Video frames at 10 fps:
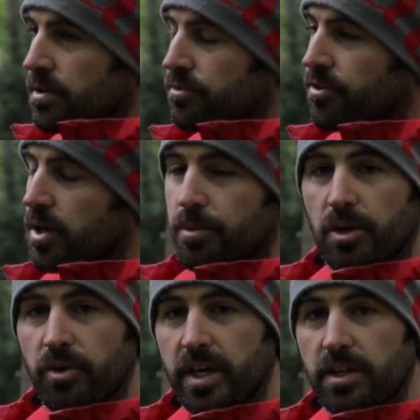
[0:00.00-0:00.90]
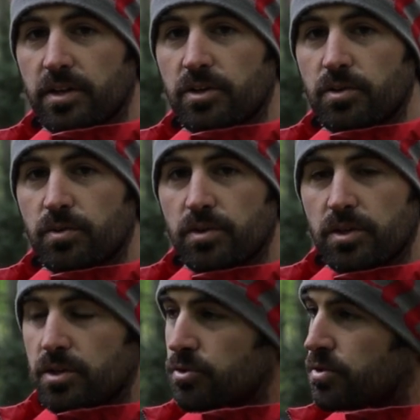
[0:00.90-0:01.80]
vibrant green and
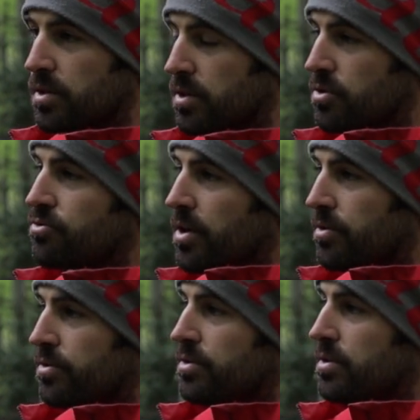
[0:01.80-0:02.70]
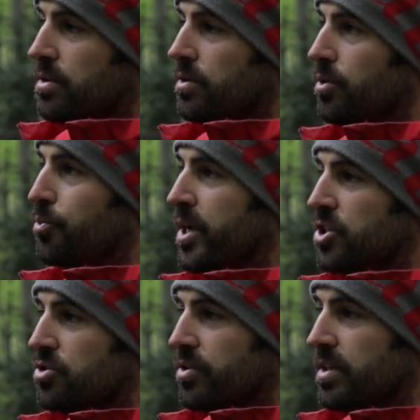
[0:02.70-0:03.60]
the new growth on the
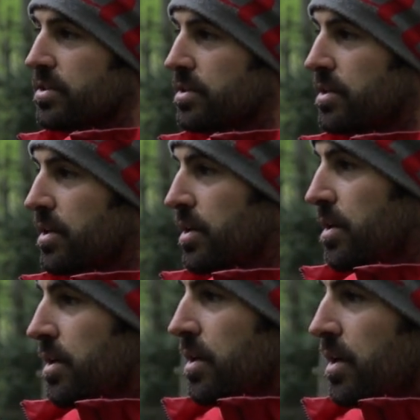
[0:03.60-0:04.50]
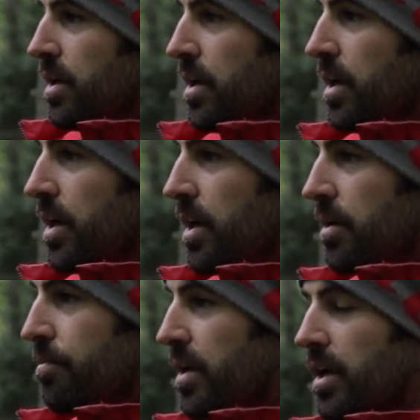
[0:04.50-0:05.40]
beech trees.
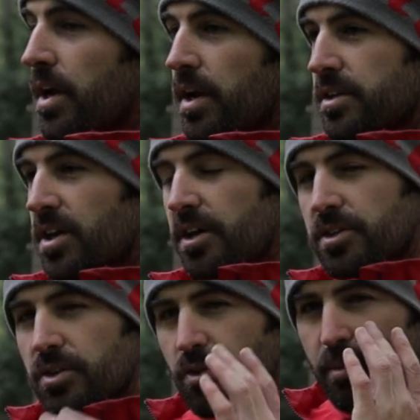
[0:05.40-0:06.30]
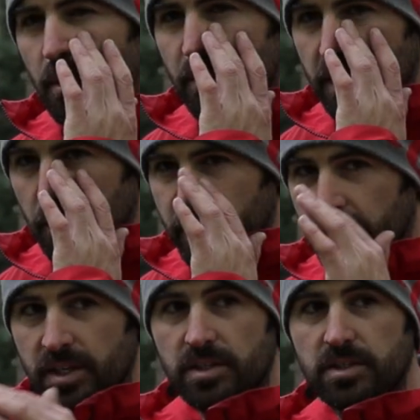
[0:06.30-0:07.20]
And I do remember there
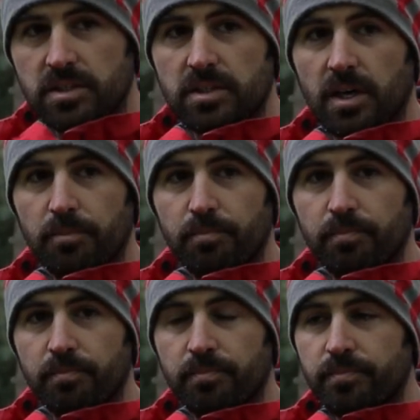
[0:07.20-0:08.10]
being some